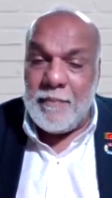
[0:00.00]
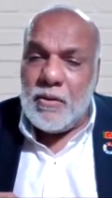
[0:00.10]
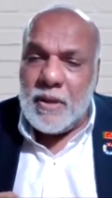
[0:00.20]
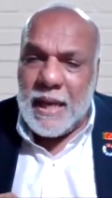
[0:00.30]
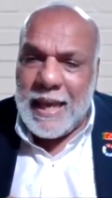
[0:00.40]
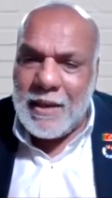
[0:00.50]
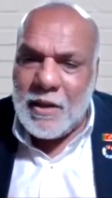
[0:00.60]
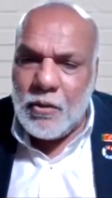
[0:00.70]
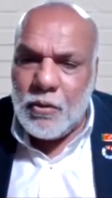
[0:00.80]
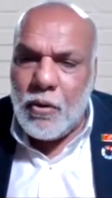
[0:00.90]
you know,
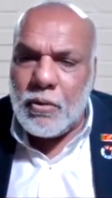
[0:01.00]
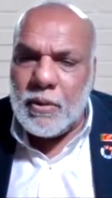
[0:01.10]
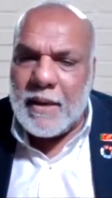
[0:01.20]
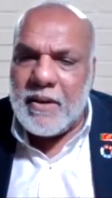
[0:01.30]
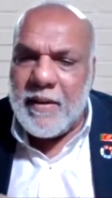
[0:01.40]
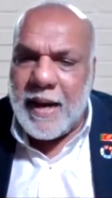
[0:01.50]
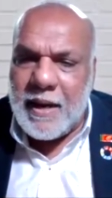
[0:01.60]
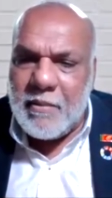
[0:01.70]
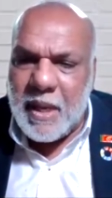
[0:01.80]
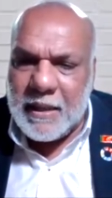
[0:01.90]
again, you go to that
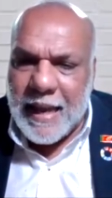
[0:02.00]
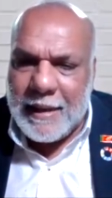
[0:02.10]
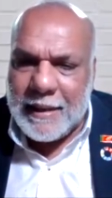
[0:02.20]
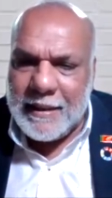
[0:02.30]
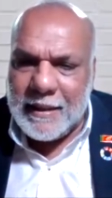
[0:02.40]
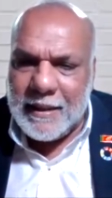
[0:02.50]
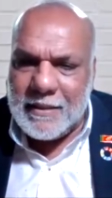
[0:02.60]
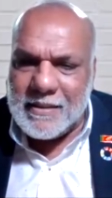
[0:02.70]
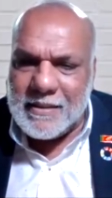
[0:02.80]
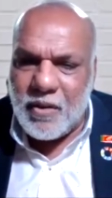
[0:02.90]
trader mentality
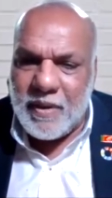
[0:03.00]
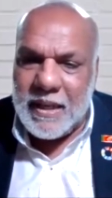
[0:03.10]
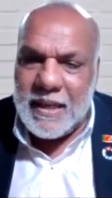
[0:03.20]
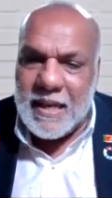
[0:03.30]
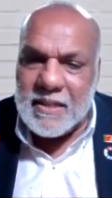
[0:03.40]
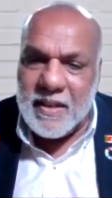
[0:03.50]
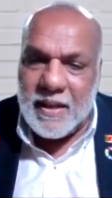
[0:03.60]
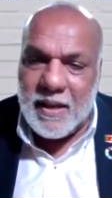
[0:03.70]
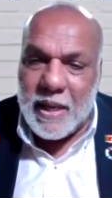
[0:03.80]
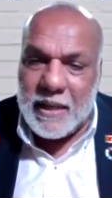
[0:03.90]
instead of an
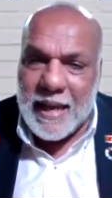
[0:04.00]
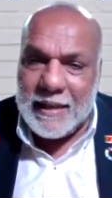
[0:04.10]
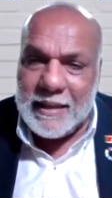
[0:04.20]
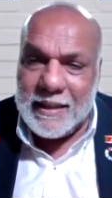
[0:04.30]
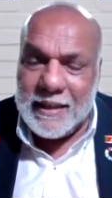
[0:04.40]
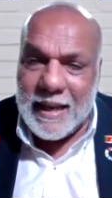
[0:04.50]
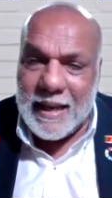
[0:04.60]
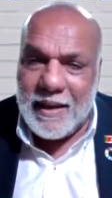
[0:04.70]
industrial mentality.